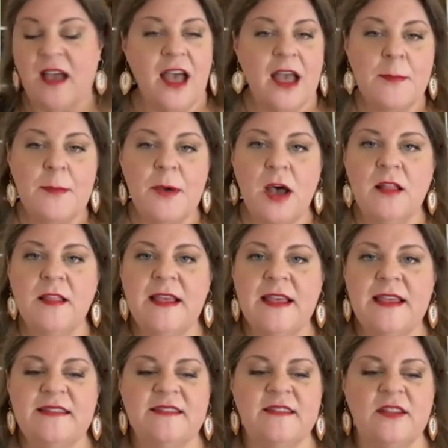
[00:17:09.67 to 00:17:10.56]
eyeball
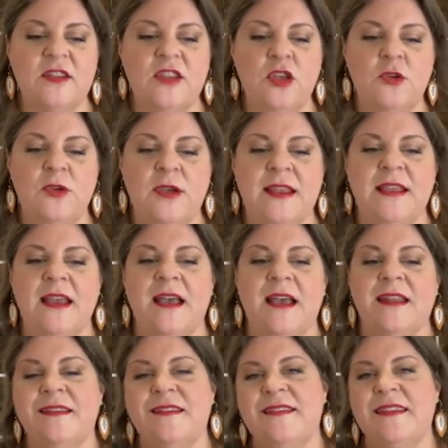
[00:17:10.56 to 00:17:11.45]
it so that you can
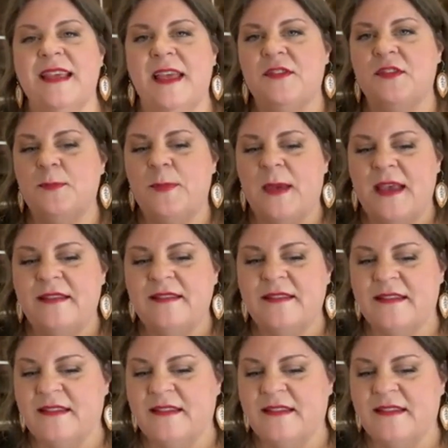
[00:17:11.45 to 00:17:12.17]
kind of save space